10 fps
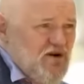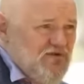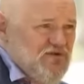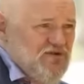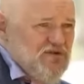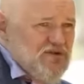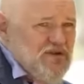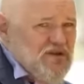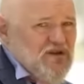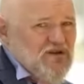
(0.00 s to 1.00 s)
of the
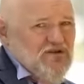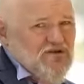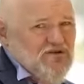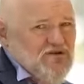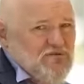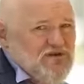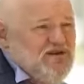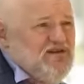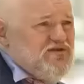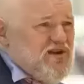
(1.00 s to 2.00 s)
le
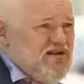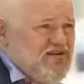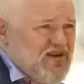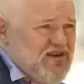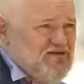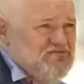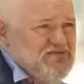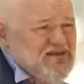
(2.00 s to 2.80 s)
Comité National Syrien,